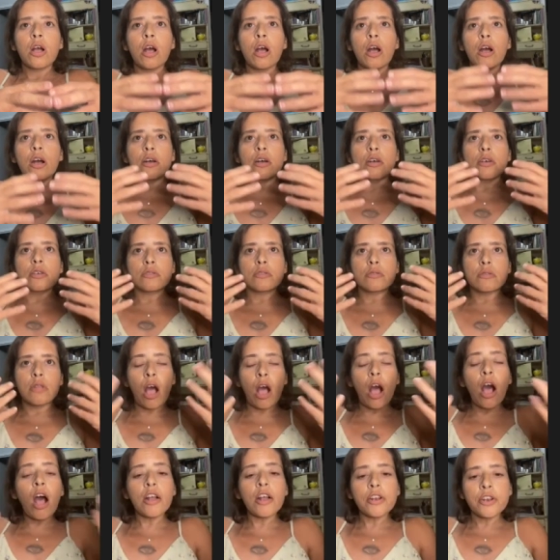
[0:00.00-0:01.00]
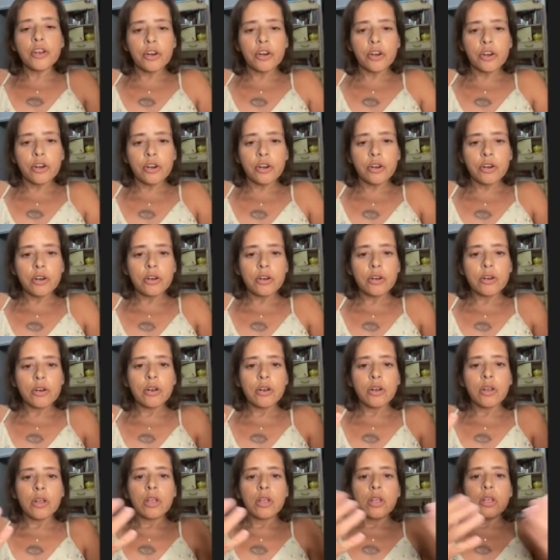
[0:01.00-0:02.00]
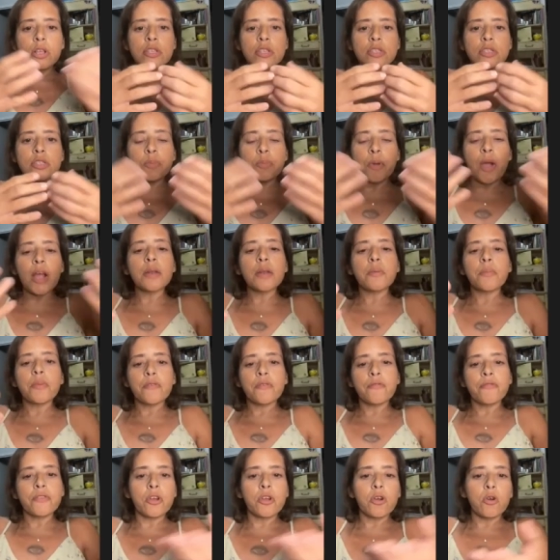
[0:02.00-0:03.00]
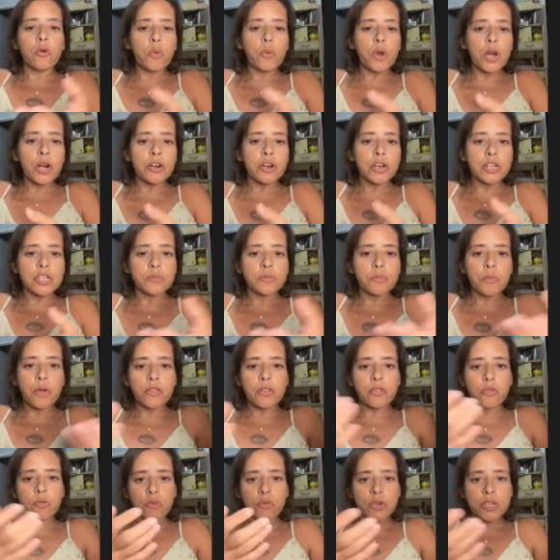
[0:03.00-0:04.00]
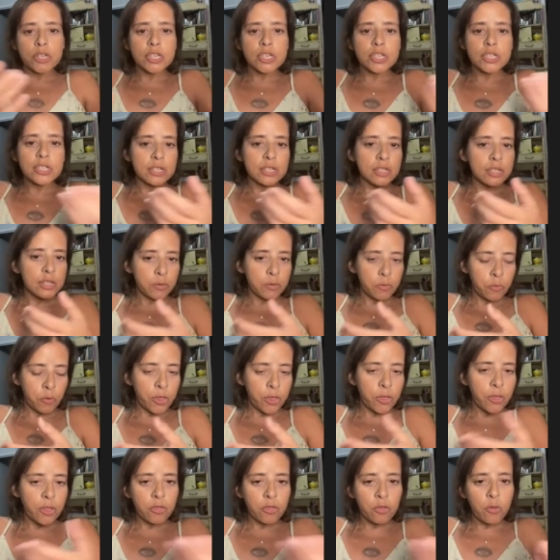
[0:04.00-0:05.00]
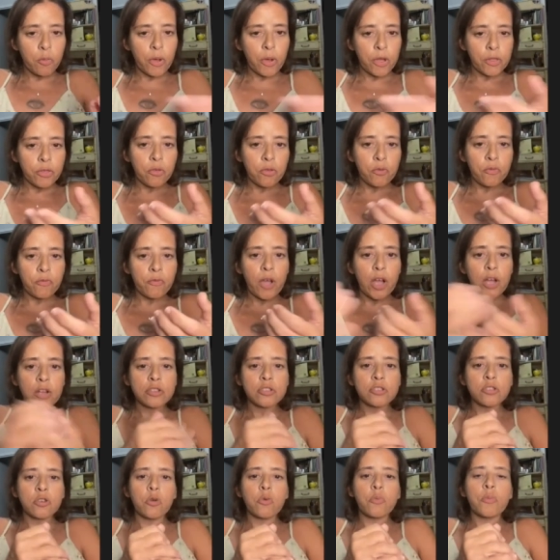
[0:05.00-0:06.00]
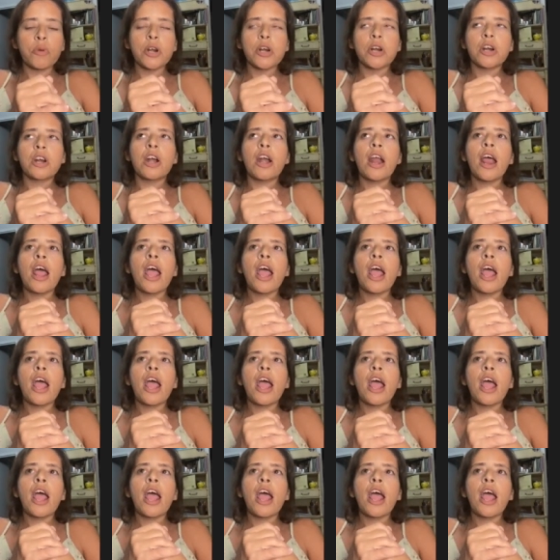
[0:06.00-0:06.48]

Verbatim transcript: uh, honor spina bifida awareness month which is within the month of october